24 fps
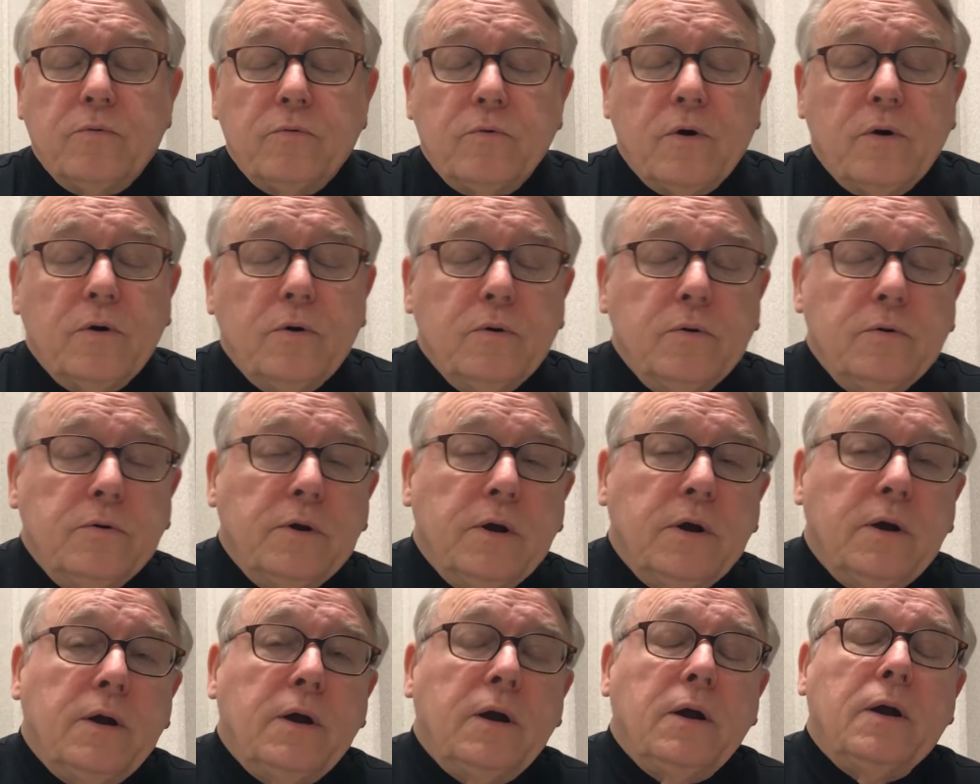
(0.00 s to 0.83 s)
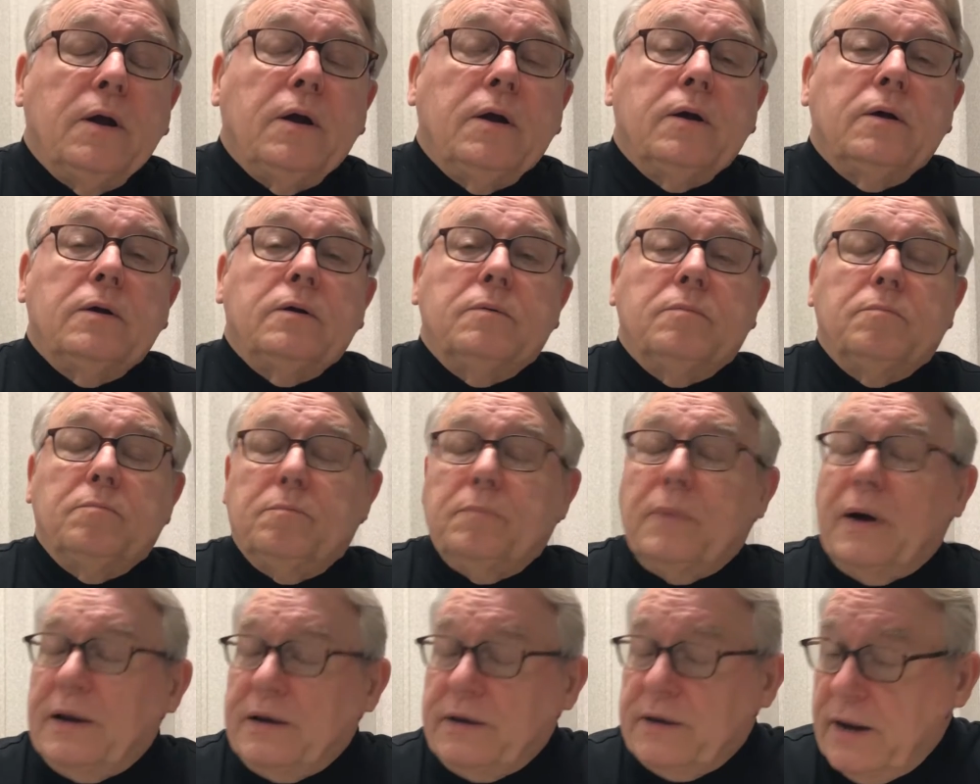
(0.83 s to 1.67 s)
road
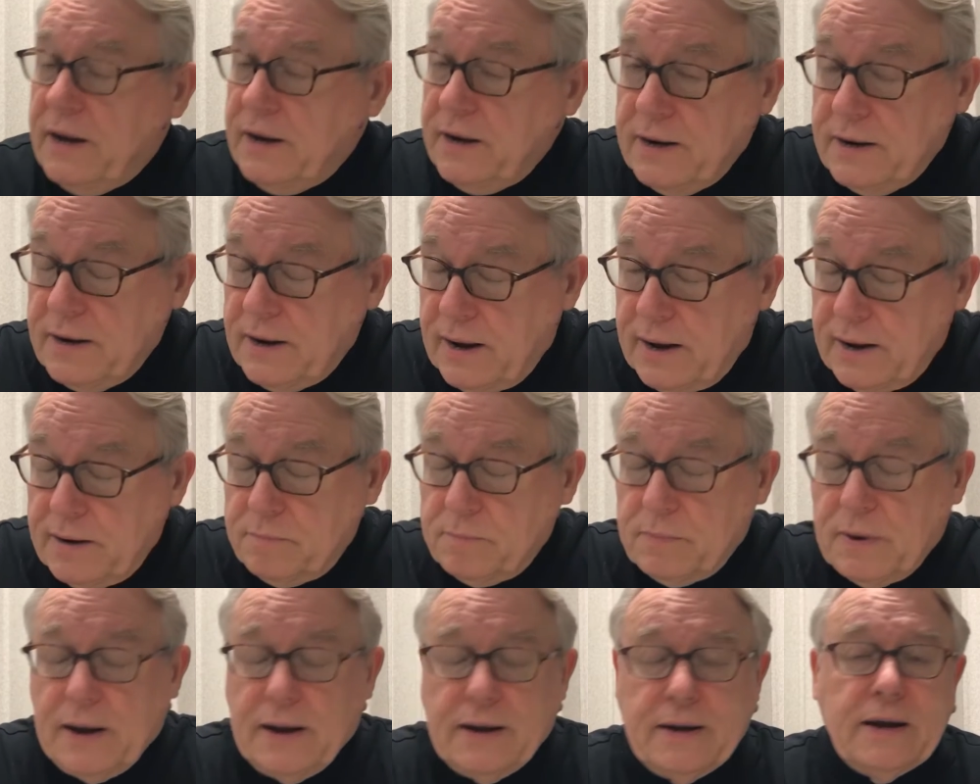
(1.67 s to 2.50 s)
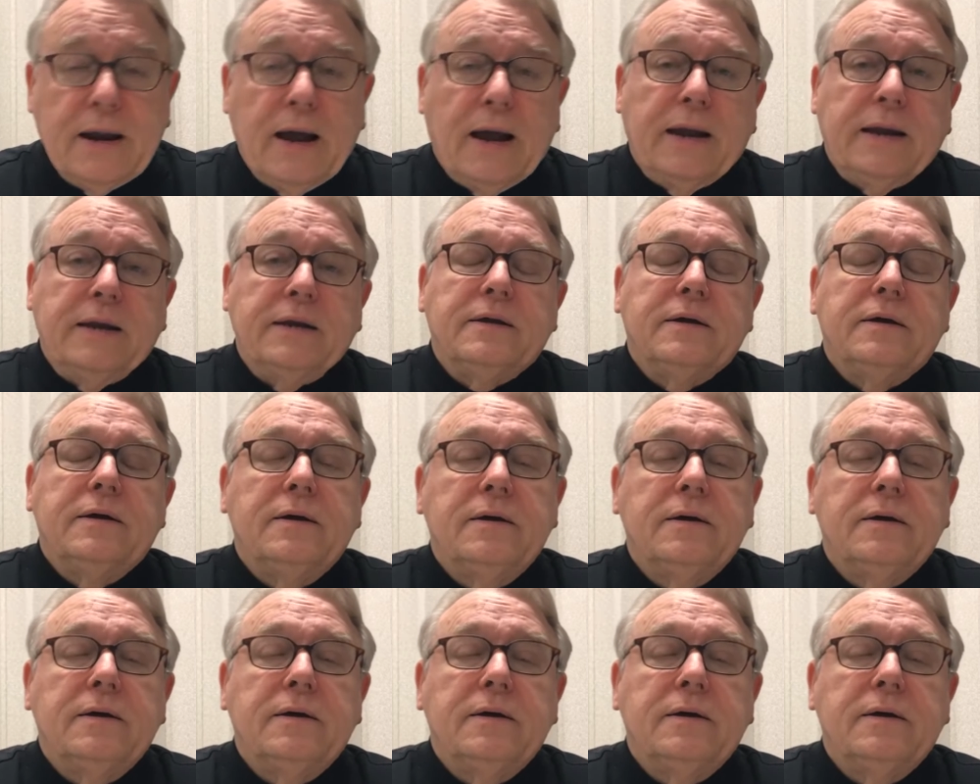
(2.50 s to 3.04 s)
by day and by night.